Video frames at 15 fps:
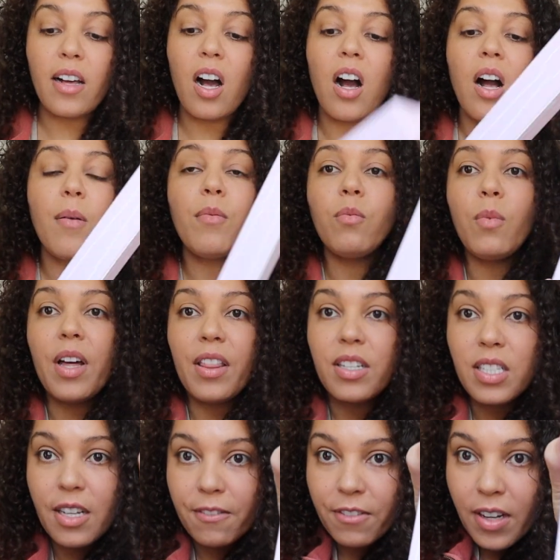come with
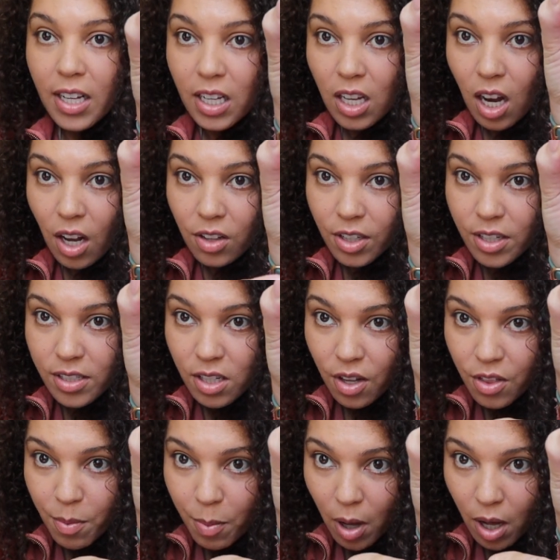different colors
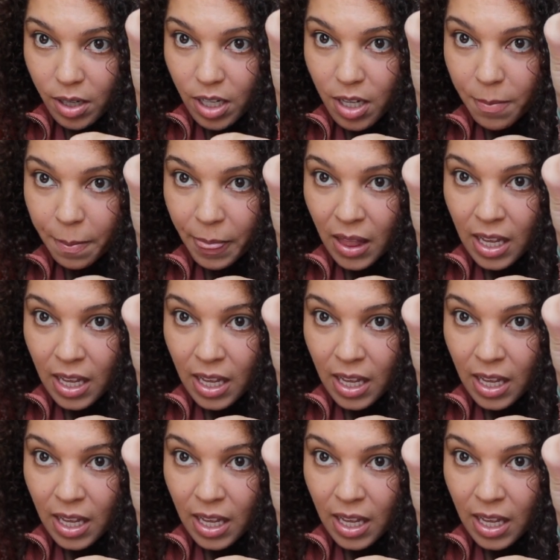on the bottom,